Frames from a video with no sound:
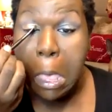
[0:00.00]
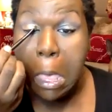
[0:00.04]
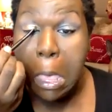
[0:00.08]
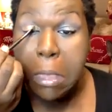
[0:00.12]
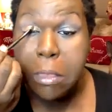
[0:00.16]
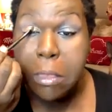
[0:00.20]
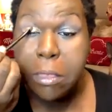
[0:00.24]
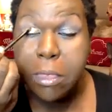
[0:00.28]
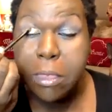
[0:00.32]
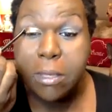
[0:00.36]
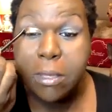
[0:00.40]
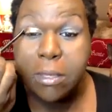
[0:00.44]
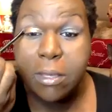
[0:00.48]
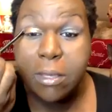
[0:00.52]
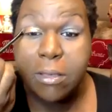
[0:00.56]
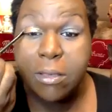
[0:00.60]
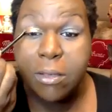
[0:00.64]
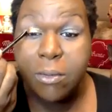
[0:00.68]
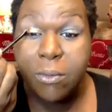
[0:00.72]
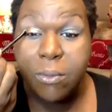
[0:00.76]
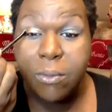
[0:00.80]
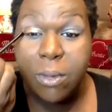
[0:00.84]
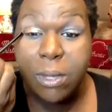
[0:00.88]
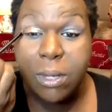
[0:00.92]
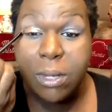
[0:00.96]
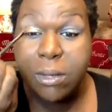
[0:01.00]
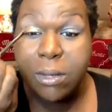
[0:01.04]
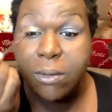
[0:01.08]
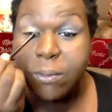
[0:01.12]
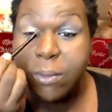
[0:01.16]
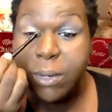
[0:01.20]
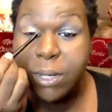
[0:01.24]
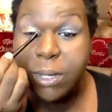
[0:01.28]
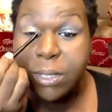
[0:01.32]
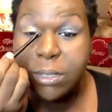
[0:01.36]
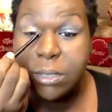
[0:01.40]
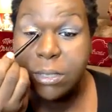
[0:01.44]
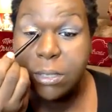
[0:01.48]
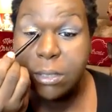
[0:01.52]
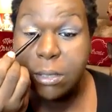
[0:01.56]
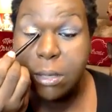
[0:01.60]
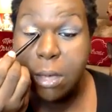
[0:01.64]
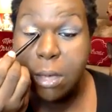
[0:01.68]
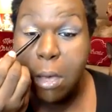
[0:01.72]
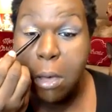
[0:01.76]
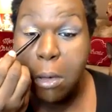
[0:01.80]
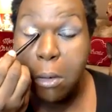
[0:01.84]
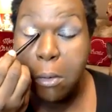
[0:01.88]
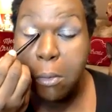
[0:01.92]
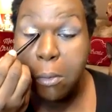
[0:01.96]
And this is a really rich
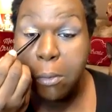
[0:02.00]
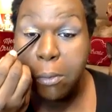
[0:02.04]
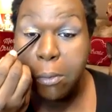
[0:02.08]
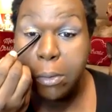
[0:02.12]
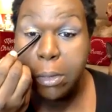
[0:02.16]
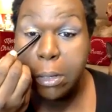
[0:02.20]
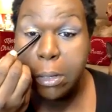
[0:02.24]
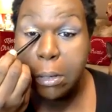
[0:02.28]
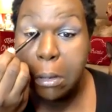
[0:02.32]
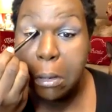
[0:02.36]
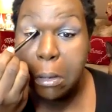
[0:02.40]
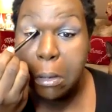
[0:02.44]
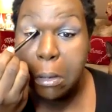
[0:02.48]
gold.